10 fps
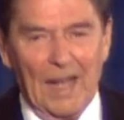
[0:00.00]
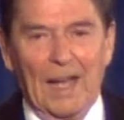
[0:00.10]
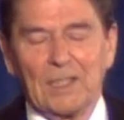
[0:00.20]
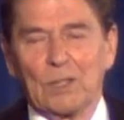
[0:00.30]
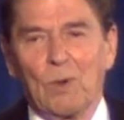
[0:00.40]

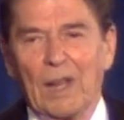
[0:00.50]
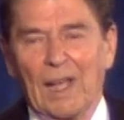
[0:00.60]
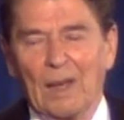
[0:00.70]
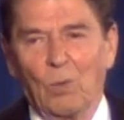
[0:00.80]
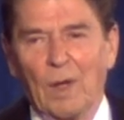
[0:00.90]
I just want
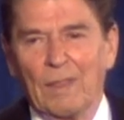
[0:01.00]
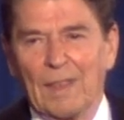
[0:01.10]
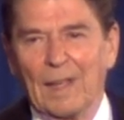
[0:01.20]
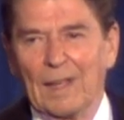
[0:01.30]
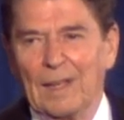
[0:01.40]
to add one
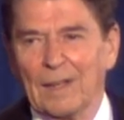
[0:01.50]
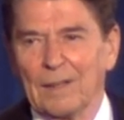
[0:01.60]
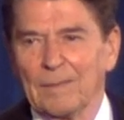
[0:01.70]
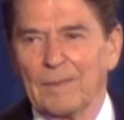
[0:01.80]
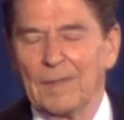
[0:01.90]
thing
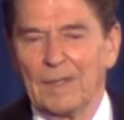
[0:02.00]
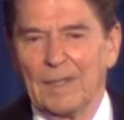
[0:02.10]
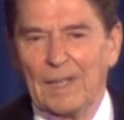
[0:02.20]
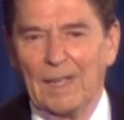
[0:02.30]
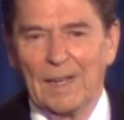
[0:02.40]
here.
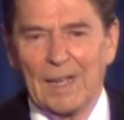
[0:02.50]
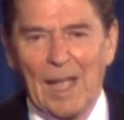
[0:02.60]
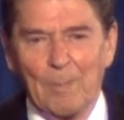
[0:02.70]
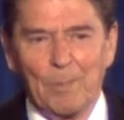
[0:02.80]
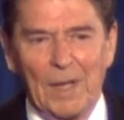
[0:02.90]
In a
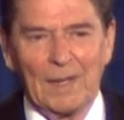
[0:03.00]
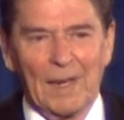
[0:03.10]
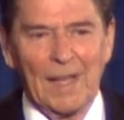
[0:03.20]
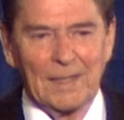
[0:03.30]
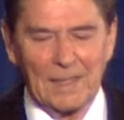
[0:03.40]
campaign
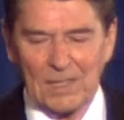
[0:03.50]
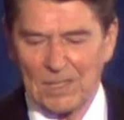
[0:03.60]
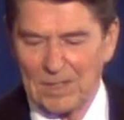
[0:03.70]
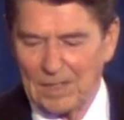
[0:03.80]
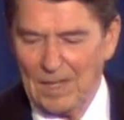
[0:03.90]
like
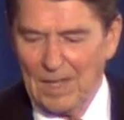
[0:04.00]
this,